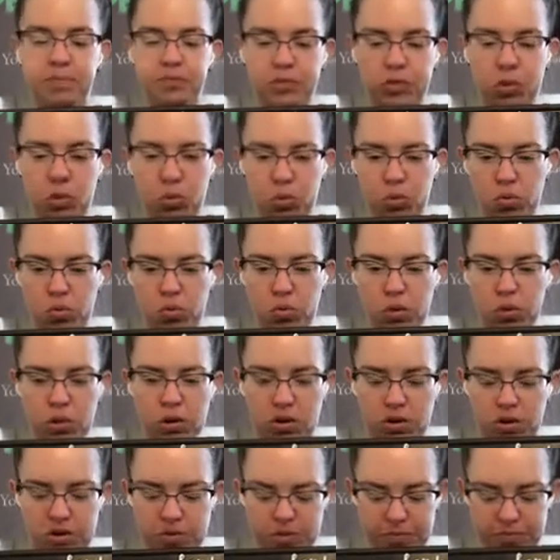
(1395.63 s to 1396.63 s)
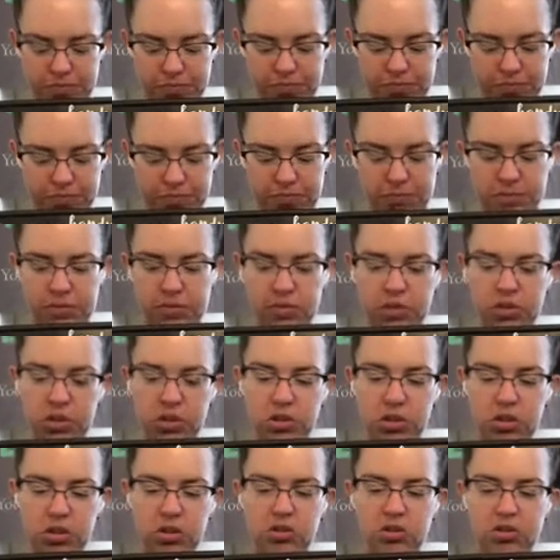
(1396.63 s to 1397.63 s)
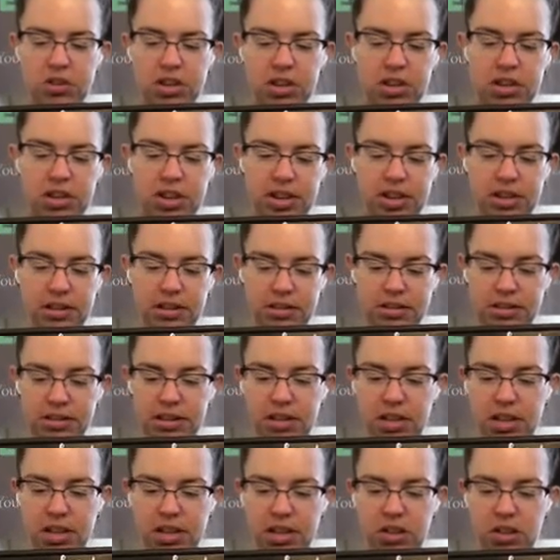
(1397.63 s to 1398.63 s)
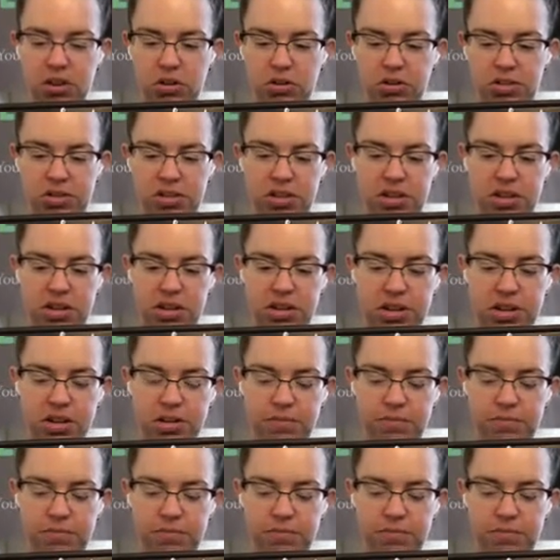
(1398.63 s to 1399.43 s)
Or you can get a little tin,